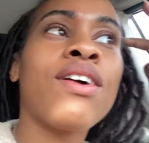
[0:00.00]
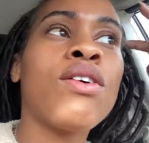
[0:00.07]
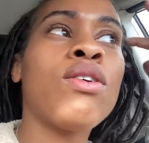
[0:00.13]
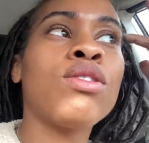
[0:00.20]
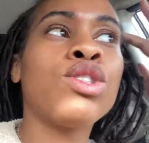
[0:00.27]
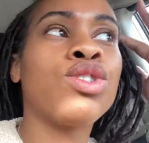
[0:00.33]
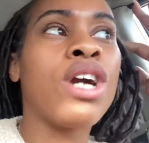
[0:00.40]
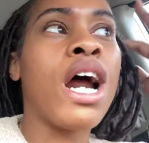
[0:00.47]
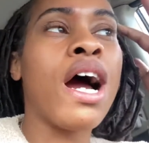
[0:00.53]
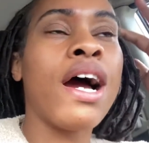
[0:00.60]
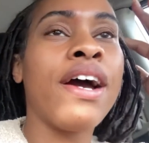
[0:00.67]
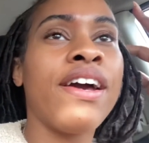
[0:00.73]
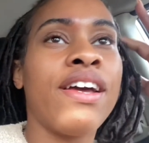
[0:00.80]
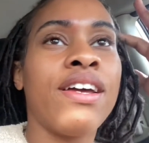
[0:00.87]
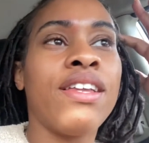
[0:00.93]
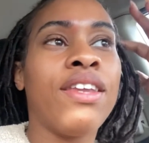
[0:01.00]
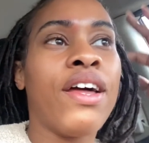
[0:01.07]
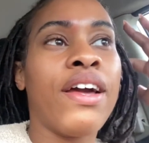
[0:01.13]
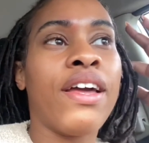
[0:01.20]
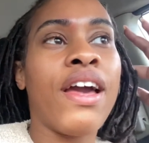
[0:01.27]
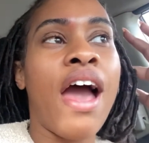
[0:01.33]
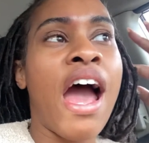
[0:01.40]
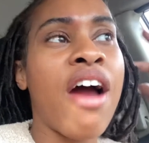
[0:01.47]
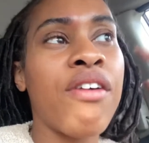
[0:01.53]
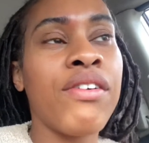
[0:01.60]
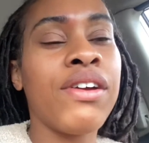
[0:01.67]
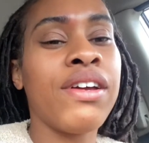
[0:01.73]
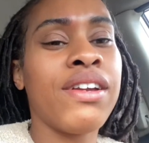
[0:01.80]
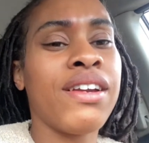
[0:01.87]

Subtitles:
all dry and like arid.